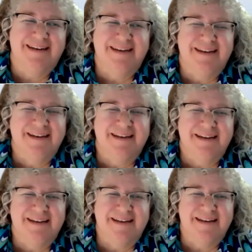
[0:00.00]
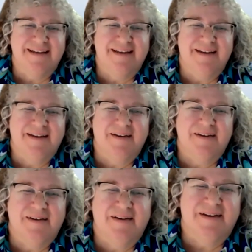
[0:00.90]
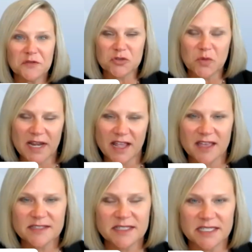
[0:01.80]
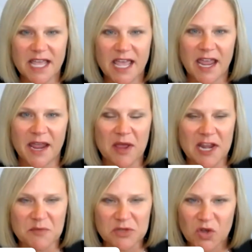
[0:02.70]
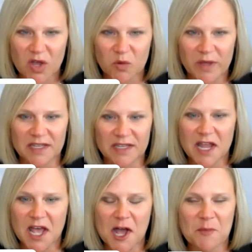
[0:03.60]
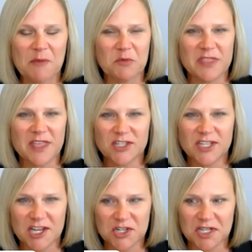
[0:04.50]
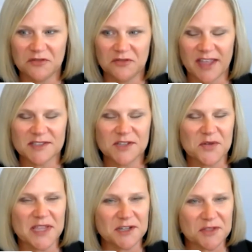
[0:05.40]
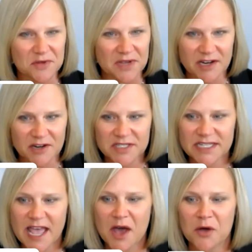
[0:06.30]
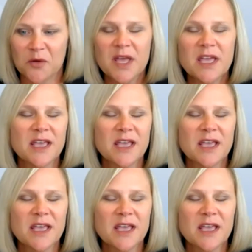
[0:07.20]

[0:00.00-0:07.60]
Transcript: Right. Well, thank you so much for joining us today. My name is Dawn Whidden. I've been with Education Advanced going into 3 years now.